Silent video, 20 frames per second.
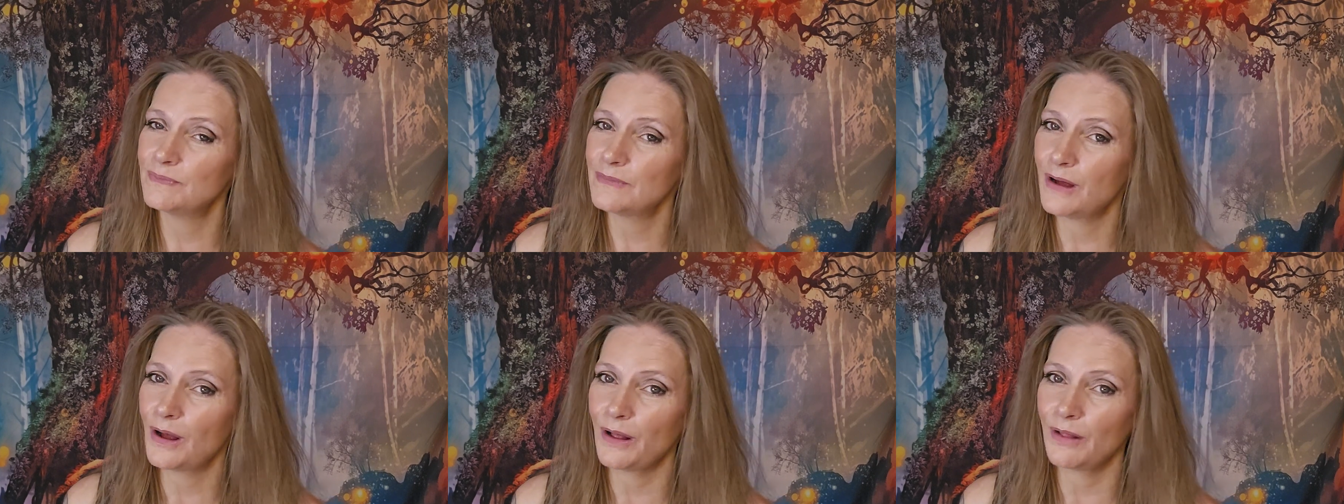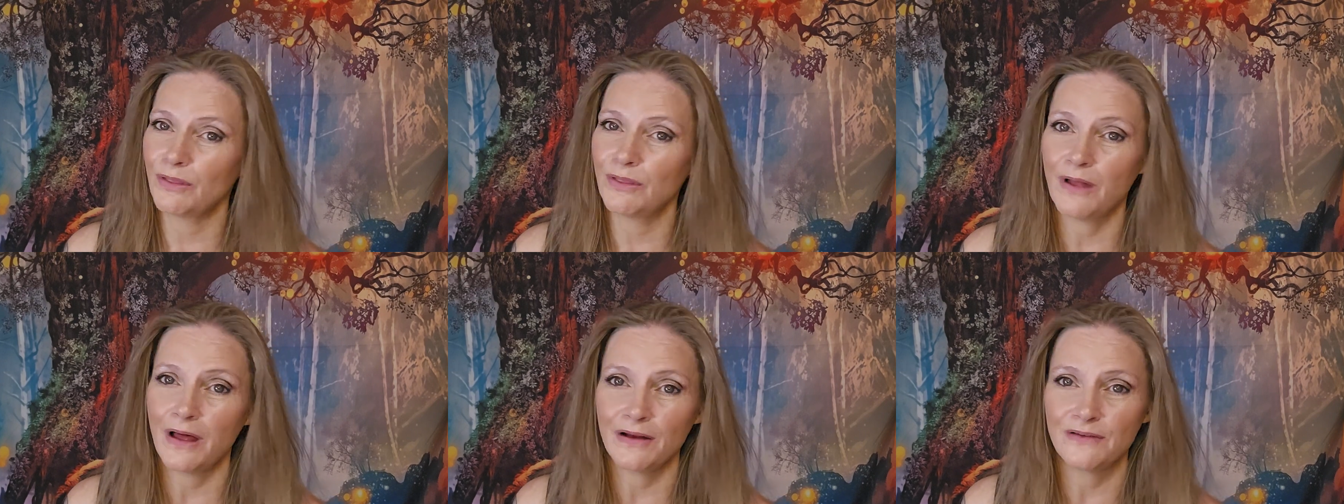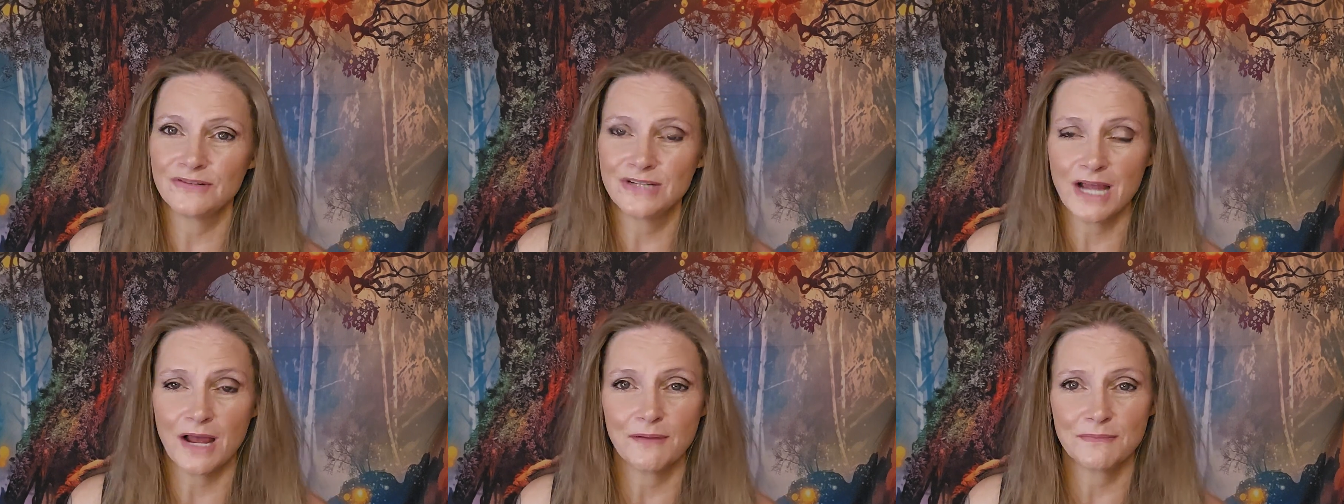a lot
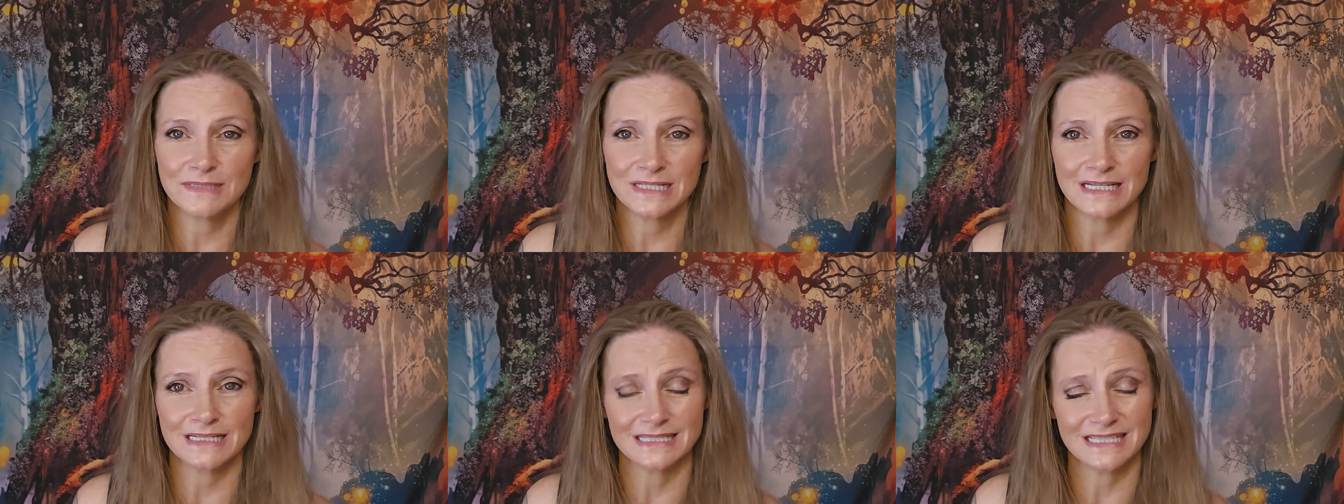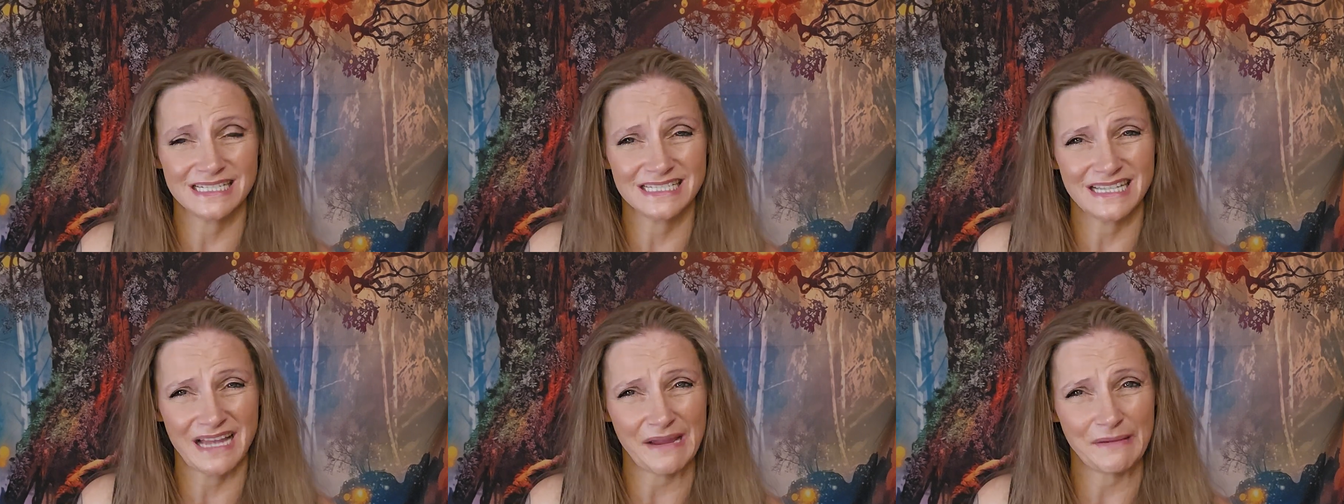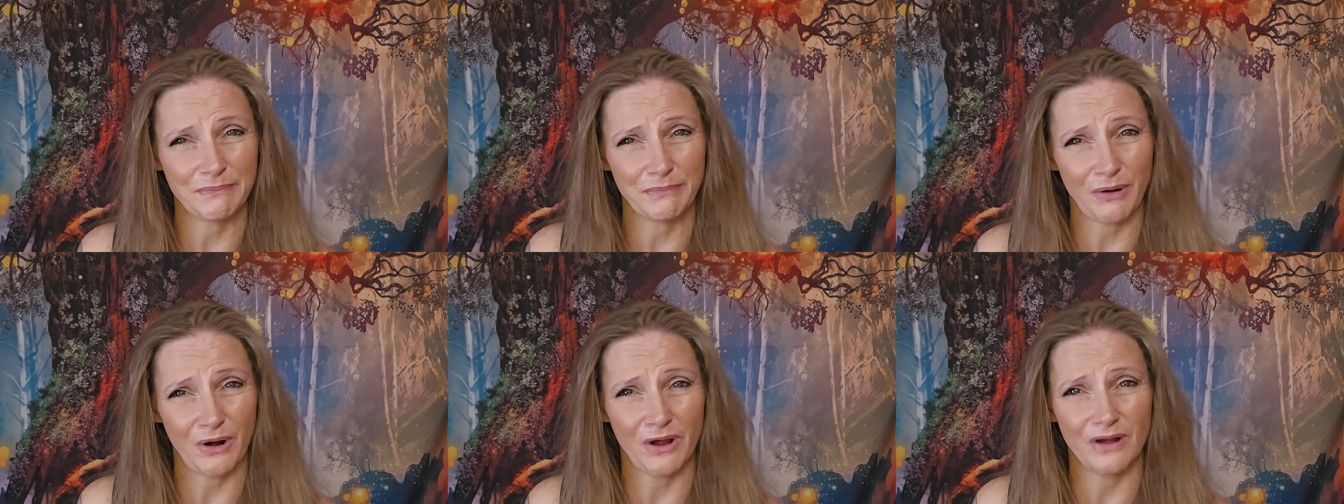of times it's the same
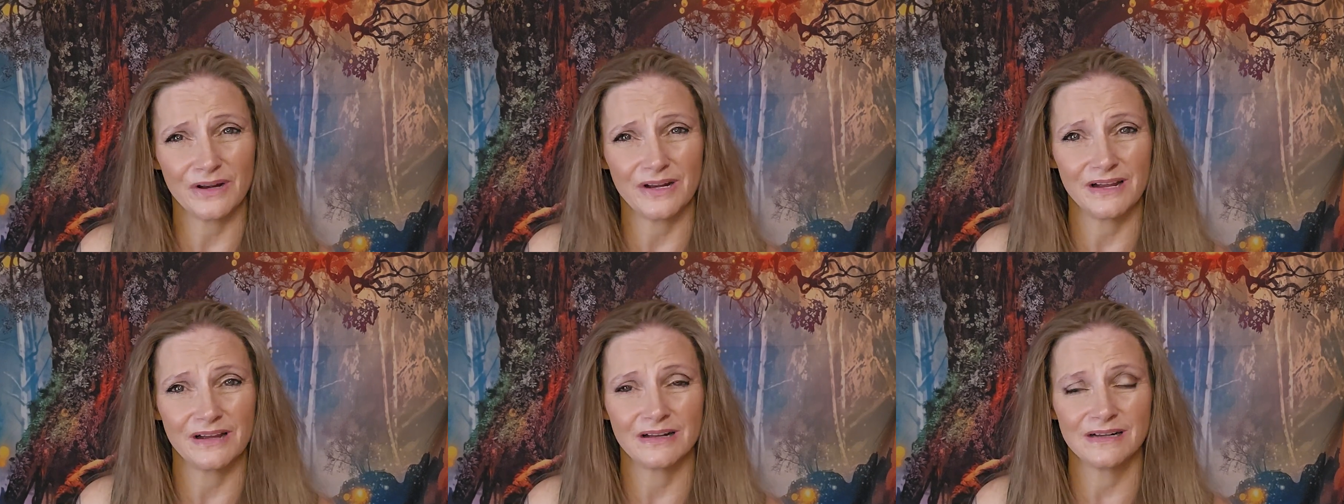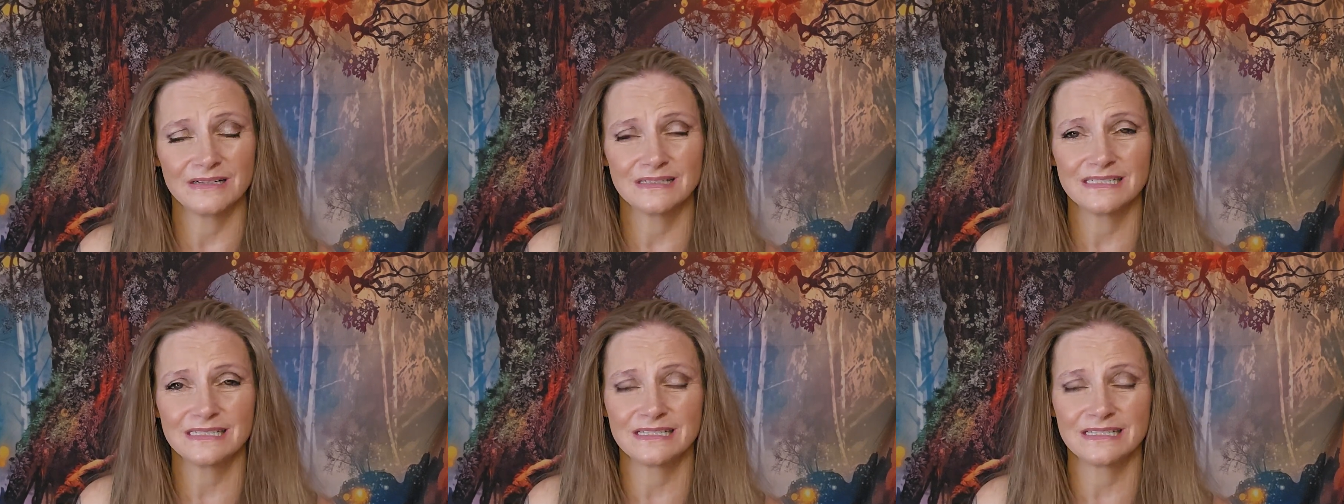products.